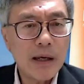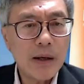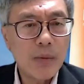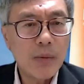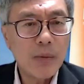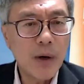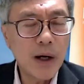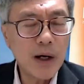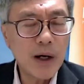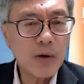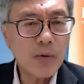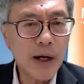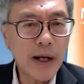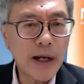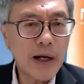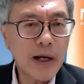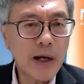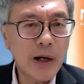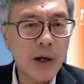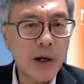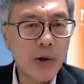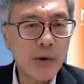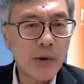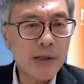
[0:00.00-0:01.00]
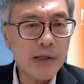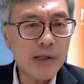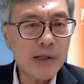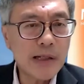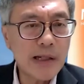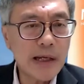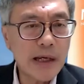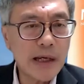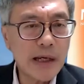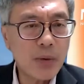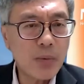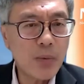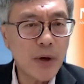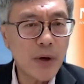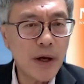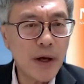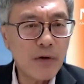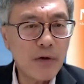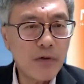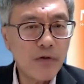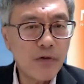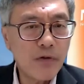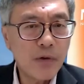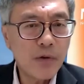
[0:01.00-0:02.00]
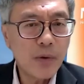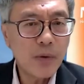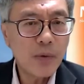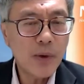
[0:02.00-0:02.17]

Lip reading: work quite closely with